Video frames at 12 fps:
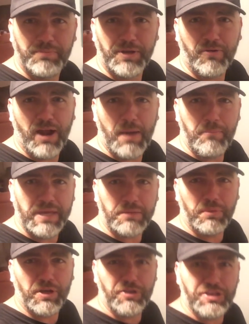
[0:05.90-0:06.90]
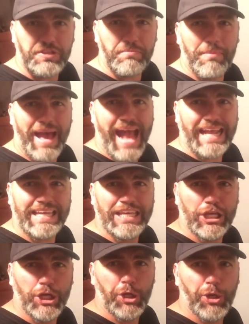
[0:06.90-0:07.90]
Big Rob Beer Easy back
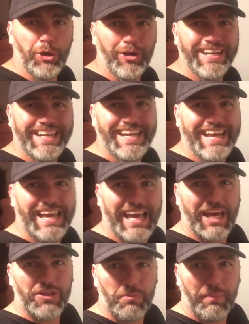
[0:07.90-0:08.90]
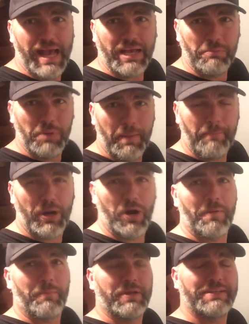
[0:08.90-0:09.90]
here. Actually back in my
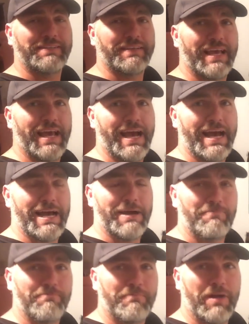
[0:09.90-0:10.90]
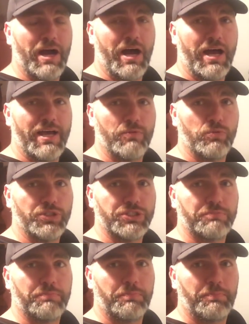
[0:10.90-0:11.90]
apartment. Um, I
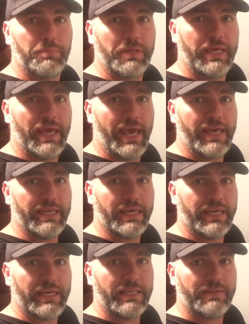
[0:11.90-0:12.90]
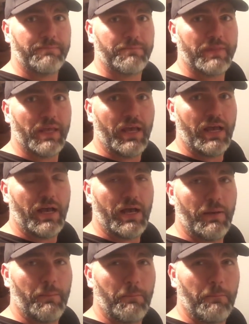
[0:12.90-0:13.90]
was kegging
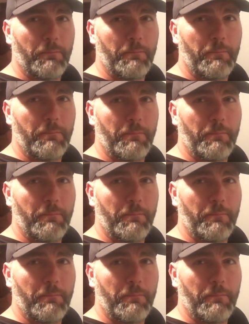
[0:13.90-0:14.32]
um,